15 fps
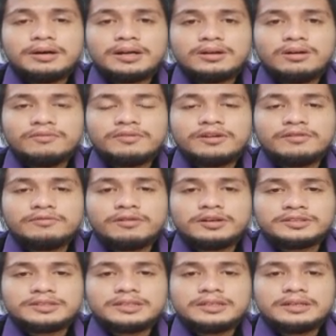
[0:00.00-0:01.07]
amount of the
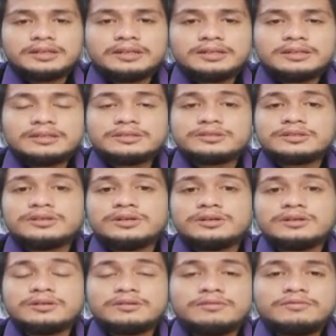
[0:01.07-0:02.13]
force.
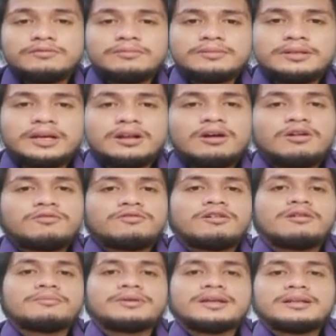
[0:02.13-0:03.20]
So that's
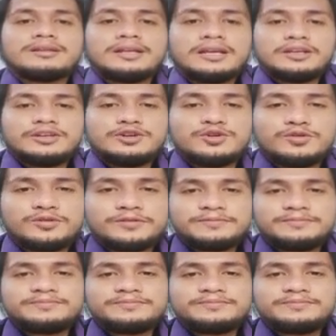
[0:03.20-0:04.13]
all for me. Thank you.